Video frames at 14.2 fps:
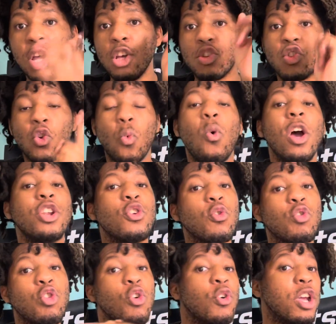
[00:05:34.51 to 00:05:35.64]
So one, you're
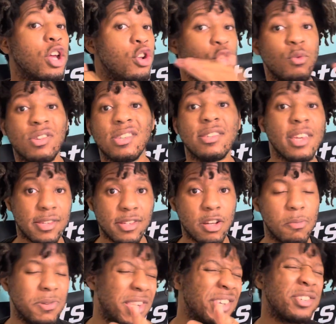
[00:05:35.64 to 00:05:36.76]
learning a new system.
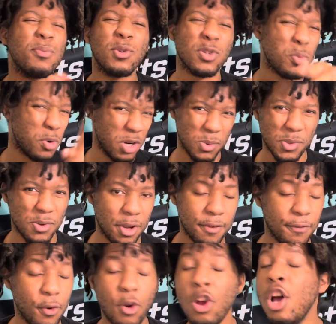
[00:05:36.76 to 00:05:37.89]
System was the word I was looking
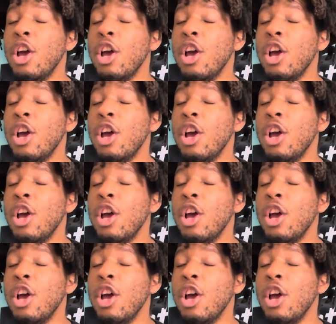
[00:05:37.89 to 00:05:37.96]
for.